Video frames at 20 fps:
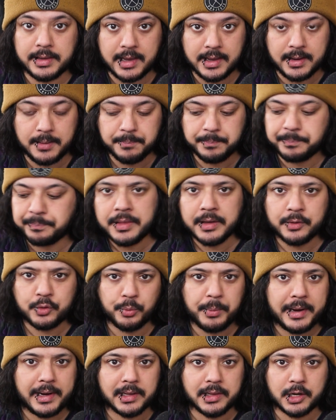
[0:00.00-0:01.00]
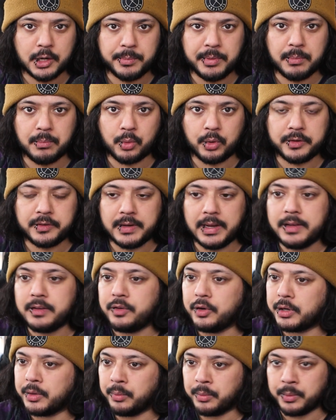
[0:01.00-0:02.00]
game, things will make a little bit more sense.
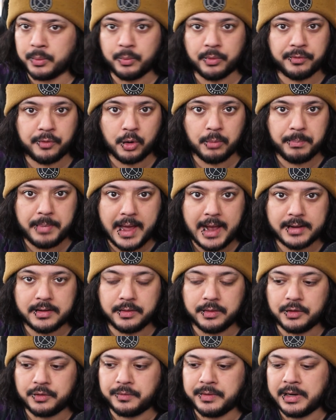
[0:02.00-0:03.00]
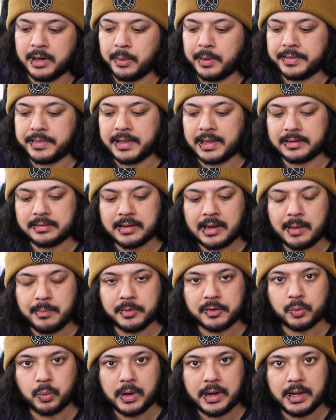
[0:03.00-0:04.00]
You can refer back to this video at that time
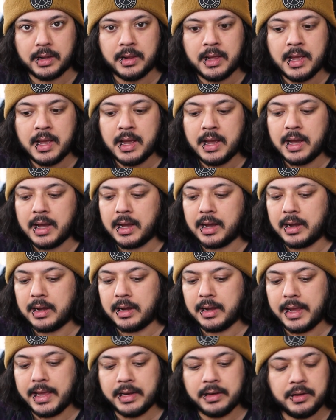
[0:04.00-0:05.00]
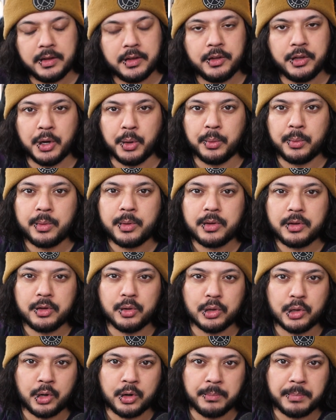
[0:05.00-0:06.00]
as well. And,
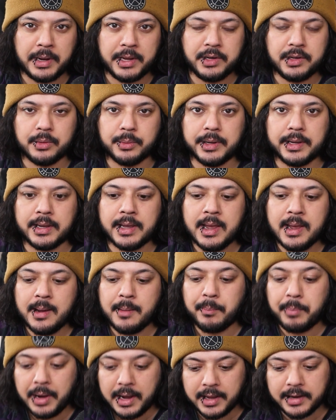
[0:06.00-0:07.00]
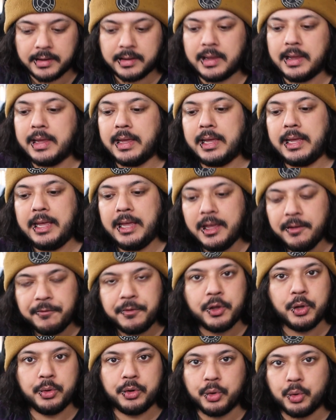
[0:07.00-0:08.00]
you'll learn by doing. But if
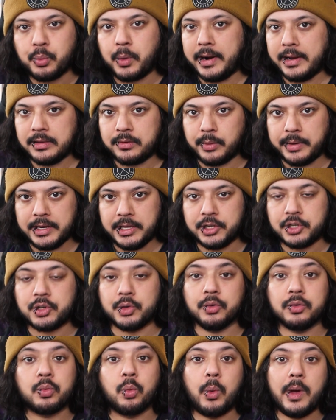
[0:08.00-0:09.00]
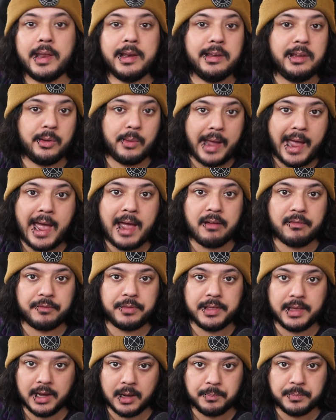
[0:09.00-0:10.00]
you do run into any issues when you have
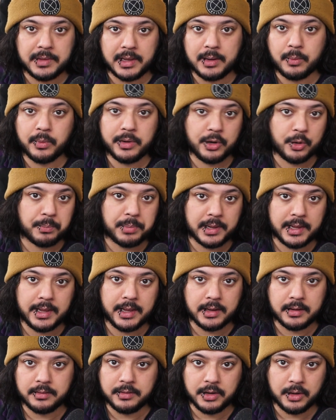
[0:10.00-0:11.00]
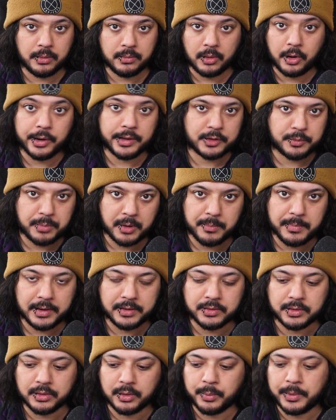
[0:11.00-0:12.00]
the update, when you're playing, on
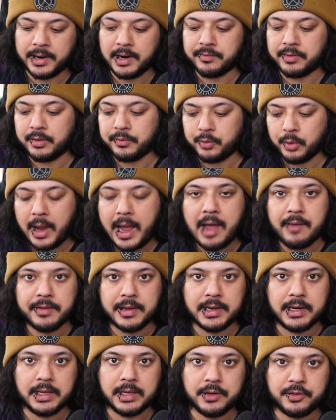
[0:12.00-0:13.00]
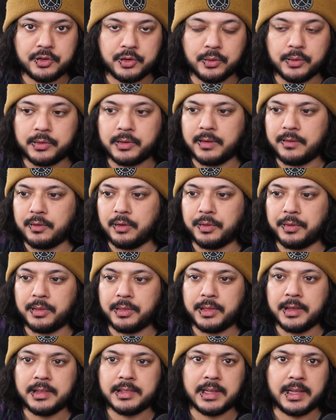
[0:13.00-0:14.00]
experimental or whatever, if you're having any issues, if you
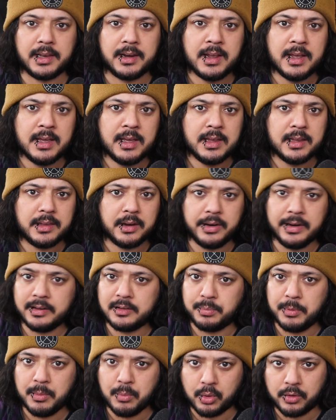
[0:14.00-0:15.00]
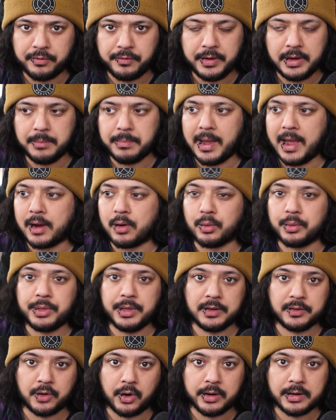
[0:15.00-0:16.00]
think that there needs to be more feedback or
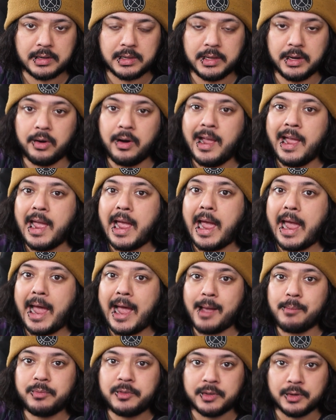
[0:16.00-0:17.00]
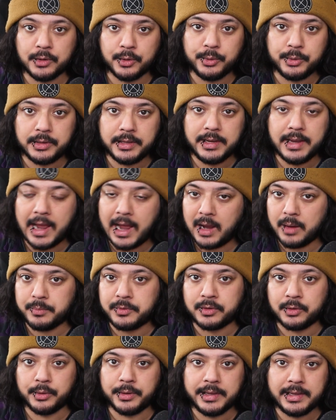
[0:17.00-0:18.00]
things aren't clear, absolutely
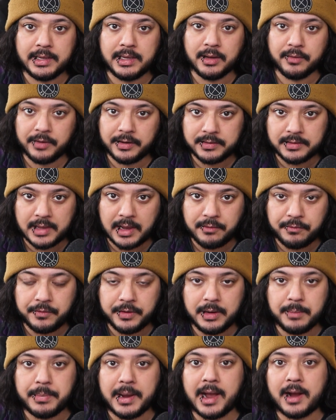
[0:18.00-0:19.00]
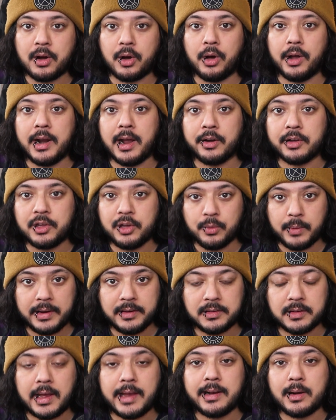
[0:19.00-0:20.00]
give us that feedback on our QA
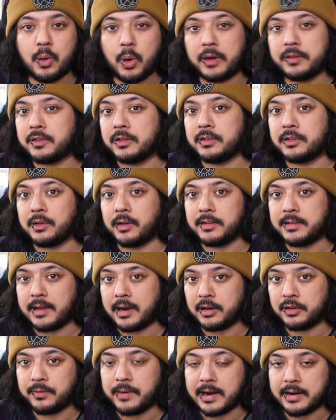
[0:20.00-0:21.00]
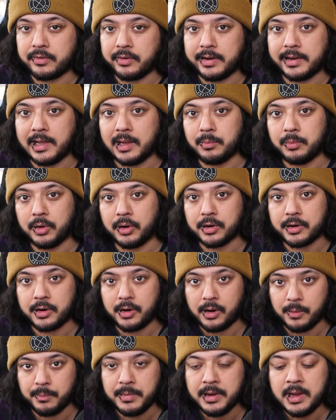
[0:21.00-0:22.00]
site,
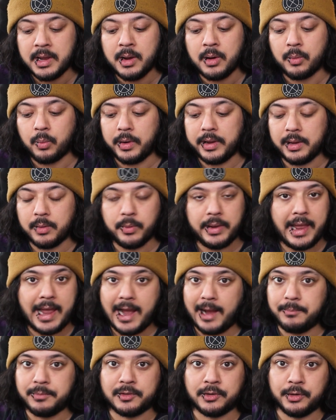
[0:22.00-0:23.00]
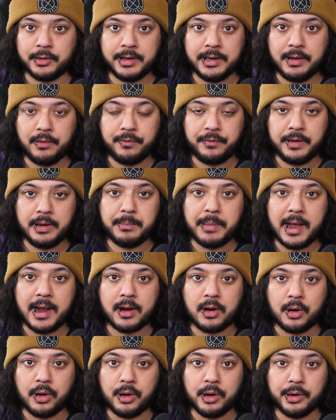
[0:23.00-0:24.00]
questions.satisfactorygame.com. We absolutely need
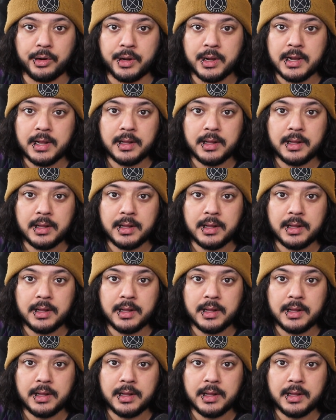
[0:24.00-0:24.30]
feedback on